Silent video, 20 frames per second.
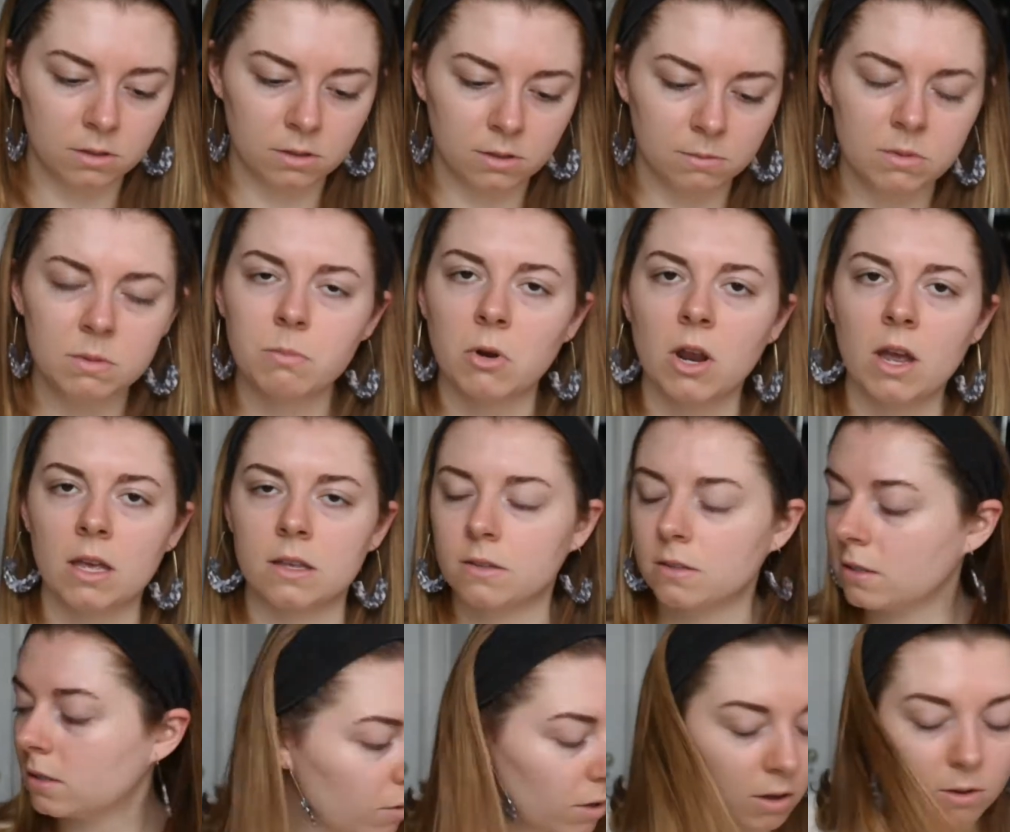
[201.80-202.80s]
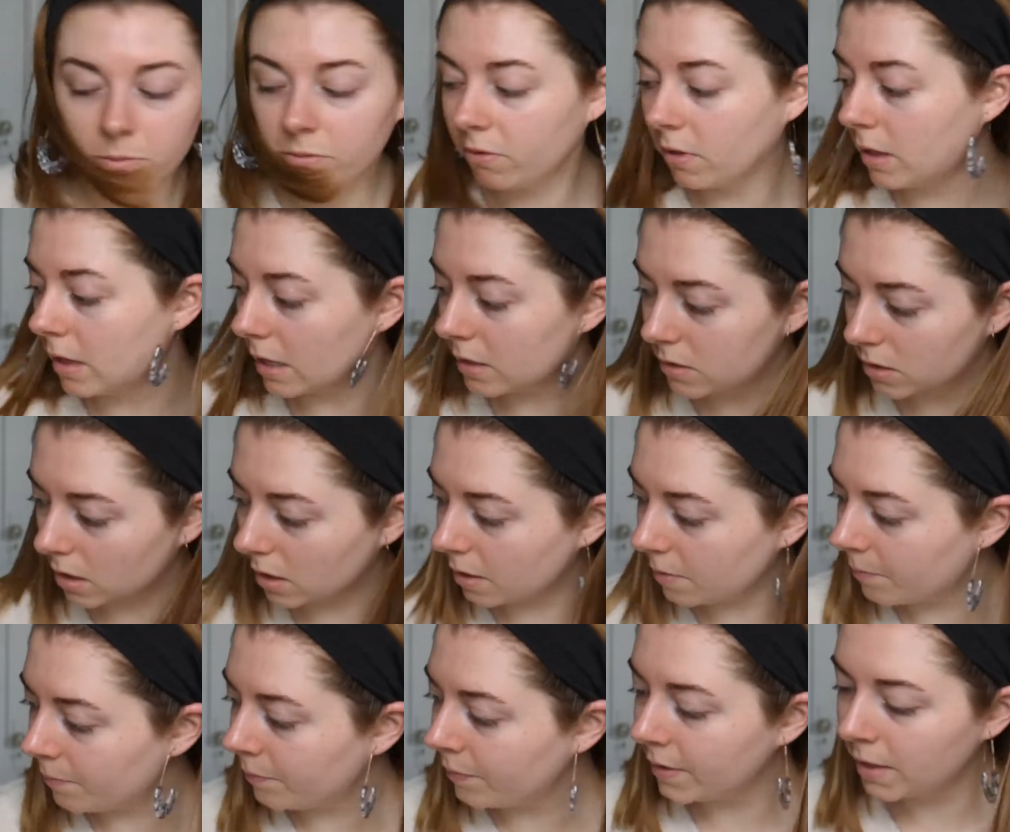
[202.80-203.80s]
I'm surprised. Well, hopefully that's
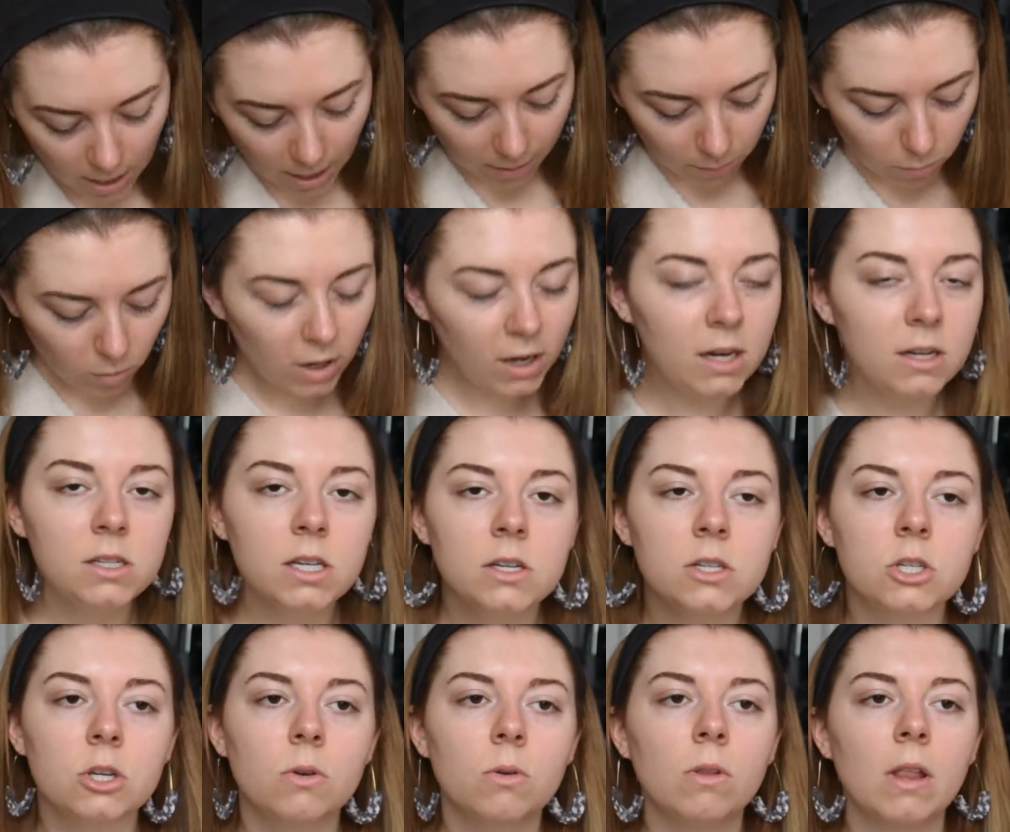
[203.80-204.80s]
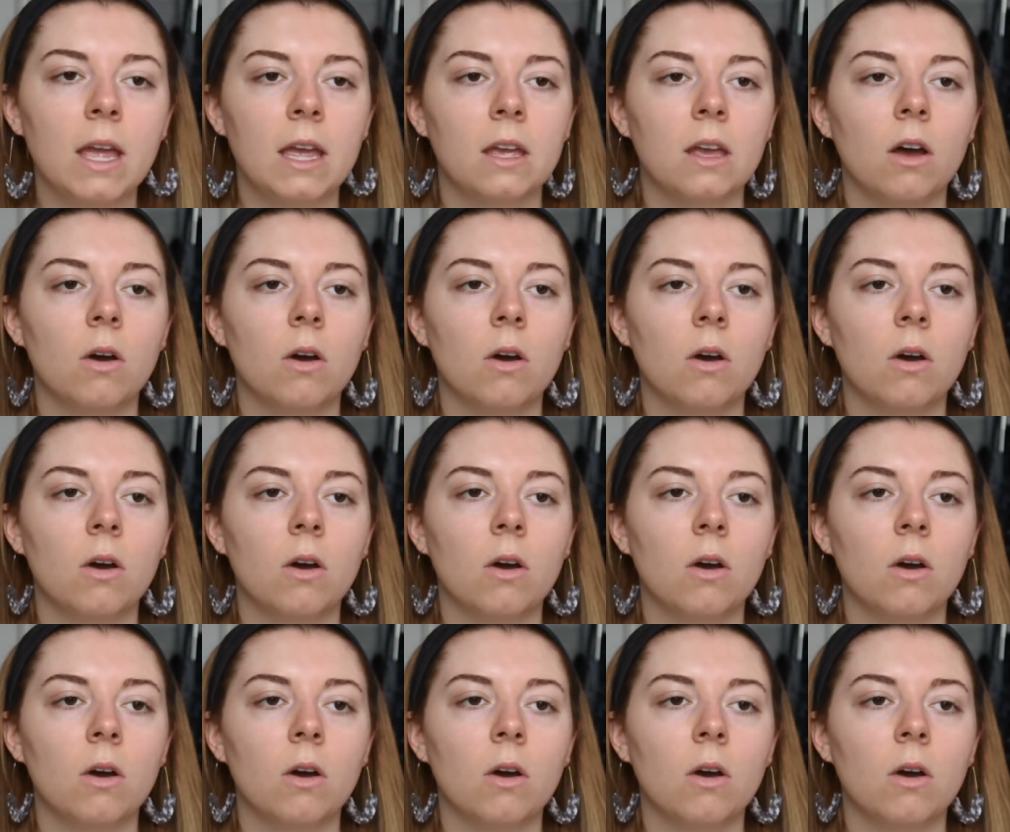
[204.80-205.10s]
good. I wanted to do like